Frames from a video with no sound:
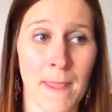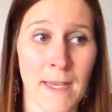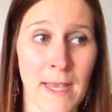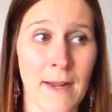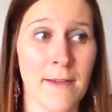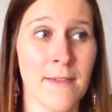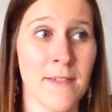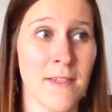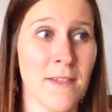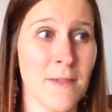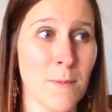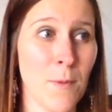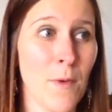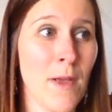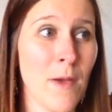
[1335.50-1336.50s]
get us to this
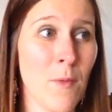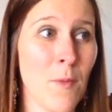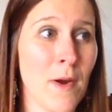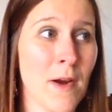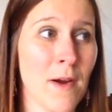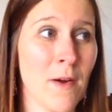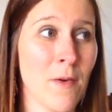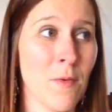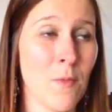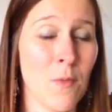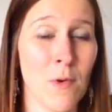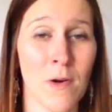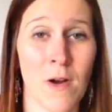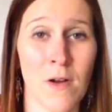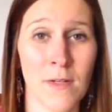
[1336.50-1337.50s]
point where
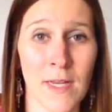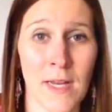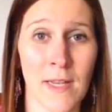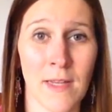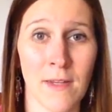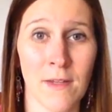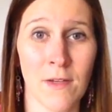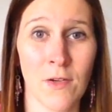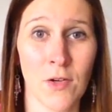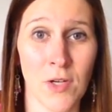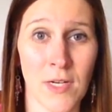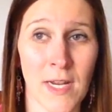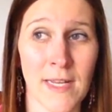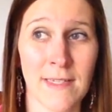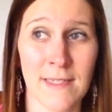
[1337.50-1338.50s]
we're all getting
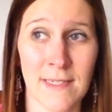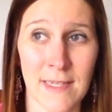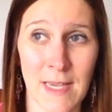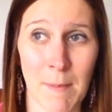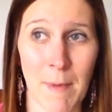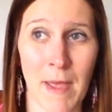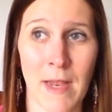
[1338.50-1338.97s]
good night's sleep.